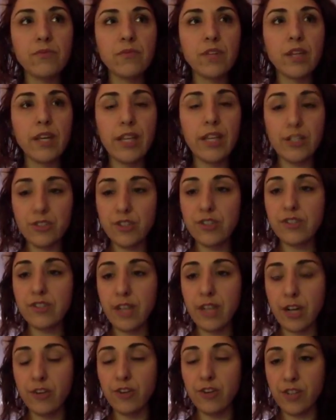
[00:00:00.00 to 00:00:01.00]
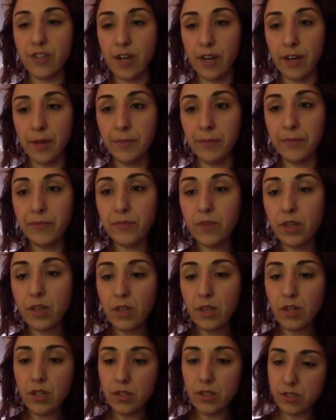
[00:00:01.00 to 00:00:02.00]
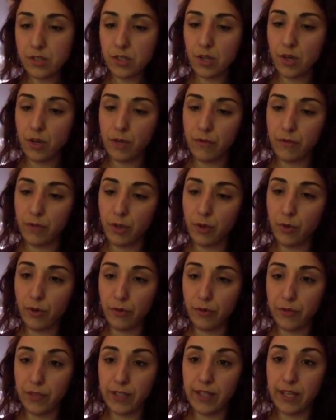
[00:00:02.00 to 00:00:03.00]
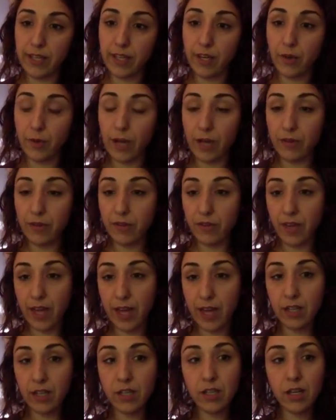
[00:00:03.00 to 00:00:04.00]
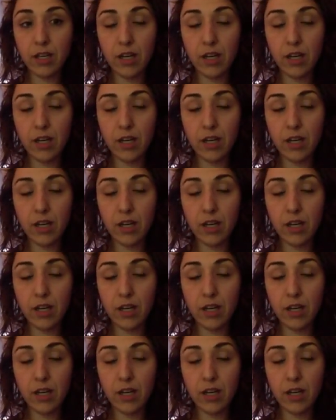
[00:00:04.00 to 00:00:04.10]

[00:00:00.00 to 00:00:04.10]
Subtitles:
Eastern Standard Time. So if you were feeling it around then,